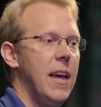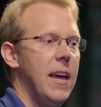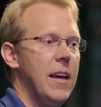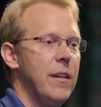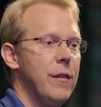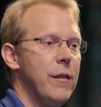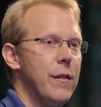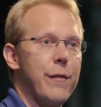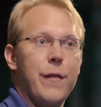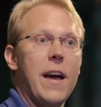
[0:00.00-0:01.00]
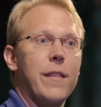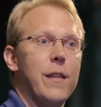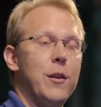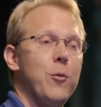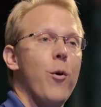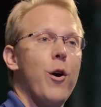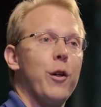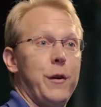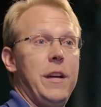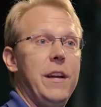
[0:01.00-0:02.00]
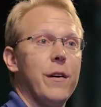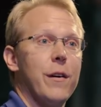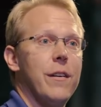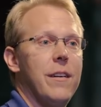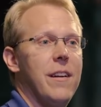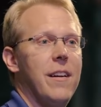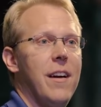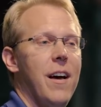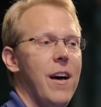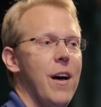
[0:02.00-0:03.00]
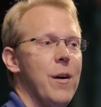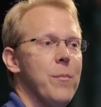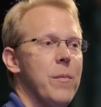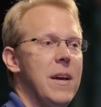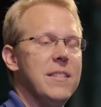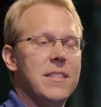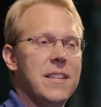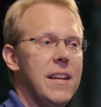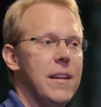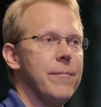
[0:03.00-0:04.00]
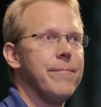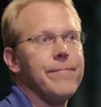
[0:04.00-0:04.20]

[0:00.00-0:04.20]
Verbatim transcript: and the fact that you all are here um, and did it,